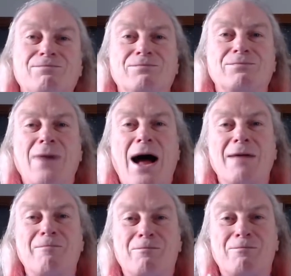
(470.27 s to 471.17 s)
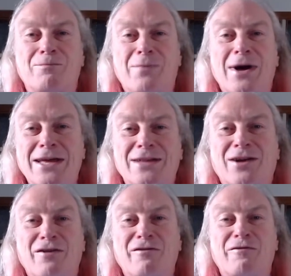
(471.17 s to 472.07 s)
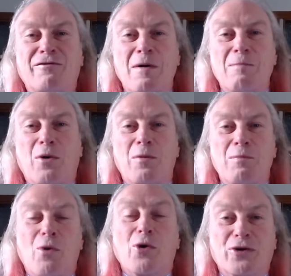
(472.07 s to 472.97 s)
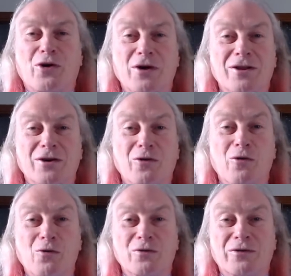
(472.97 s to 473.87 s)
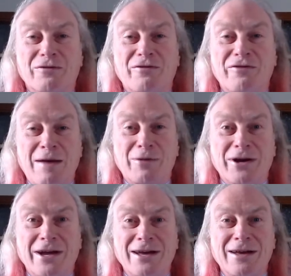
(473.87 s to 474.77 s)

I might have bought more toilet rolls in February.